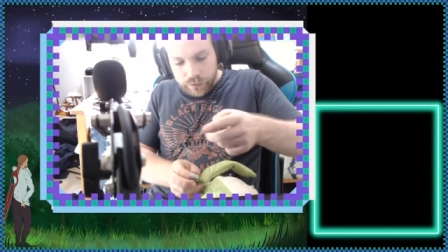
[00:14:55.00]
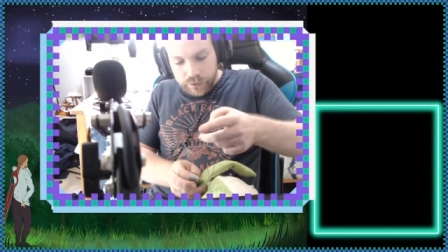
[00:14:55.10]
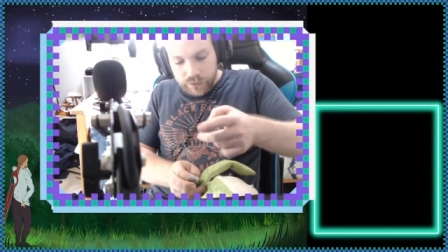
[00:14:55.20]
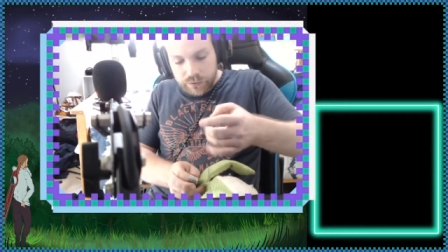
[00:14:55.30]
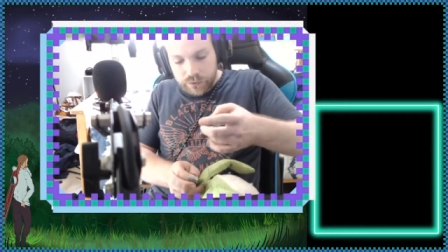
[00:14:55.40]
we're
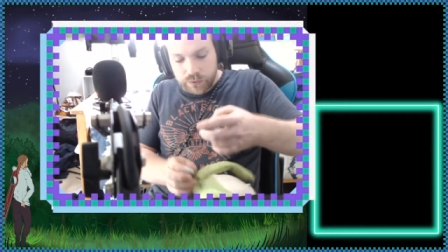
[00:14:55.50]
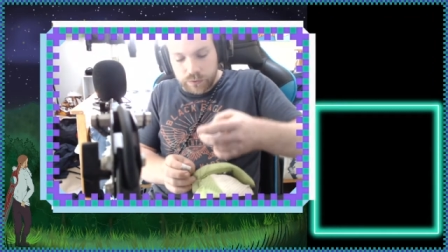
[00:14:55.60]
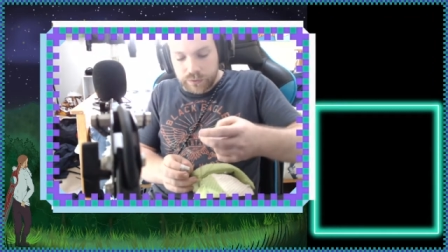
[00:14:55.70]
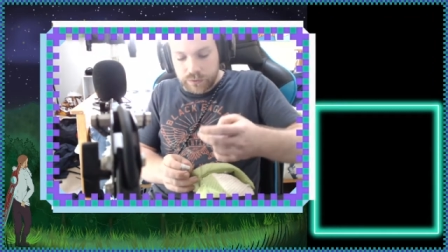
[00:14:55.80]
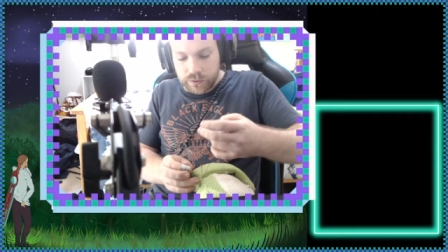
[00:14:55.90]
going to
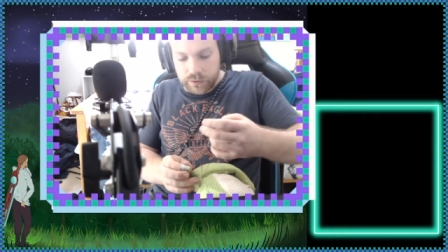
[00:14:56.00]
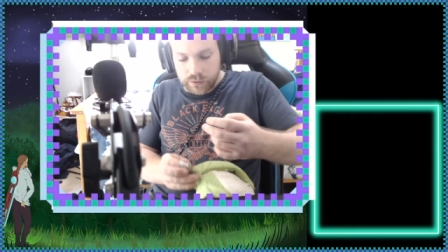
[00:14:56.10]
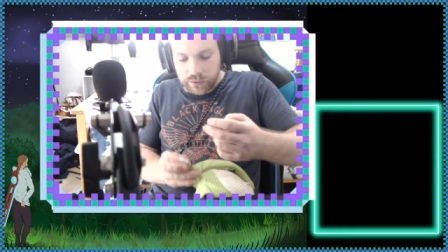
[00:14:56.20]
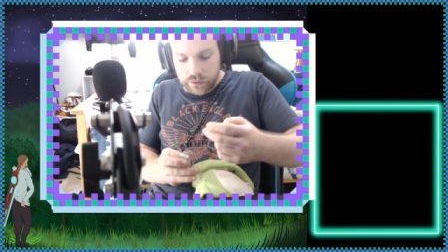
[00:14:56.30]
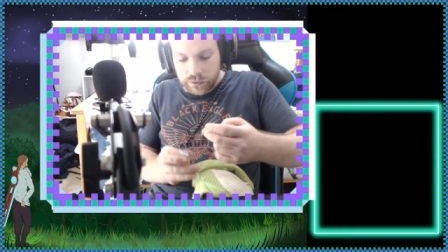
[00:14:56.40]
do is
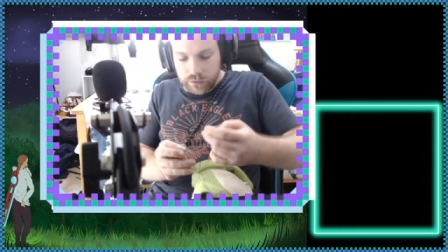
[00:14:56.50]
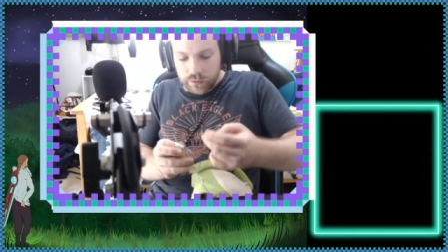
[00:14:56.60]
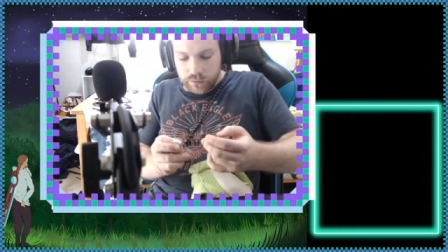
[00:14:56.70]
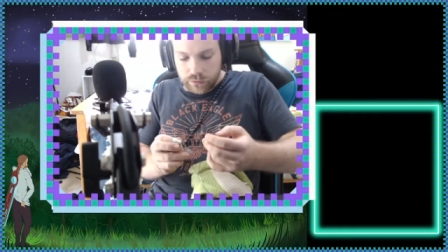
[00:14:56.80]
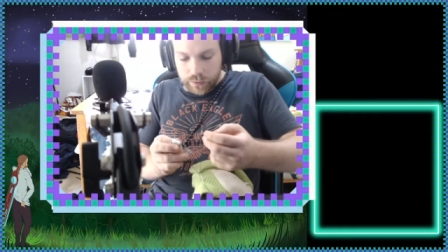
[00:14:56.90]

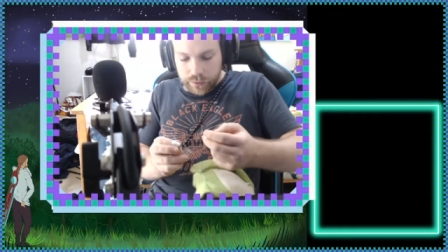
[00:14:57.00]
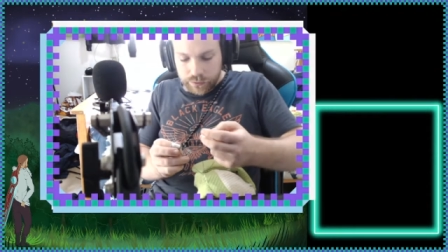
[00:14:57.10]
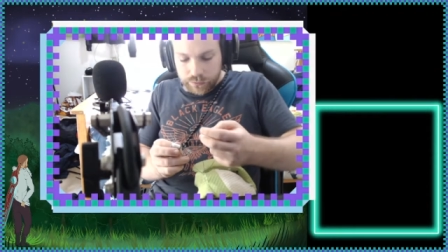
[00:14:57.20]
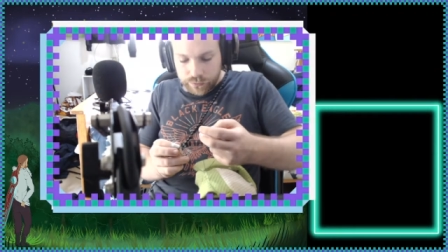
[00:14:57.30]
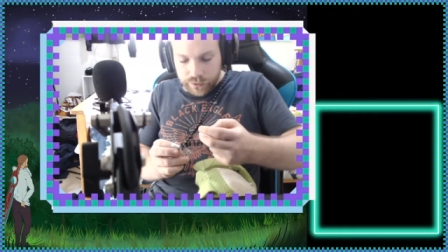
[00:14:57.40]
grab our
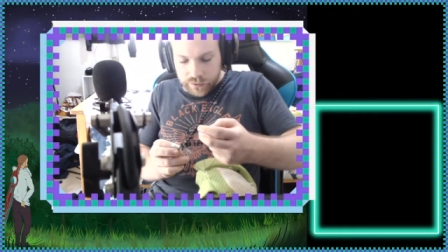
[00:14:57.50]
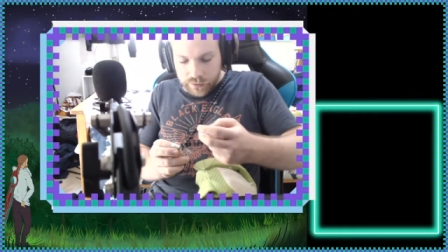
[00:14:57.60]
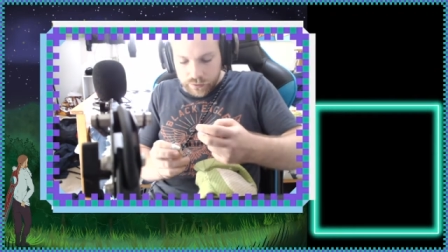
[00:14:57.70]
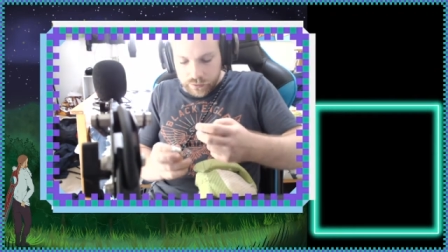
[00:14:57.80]
thread.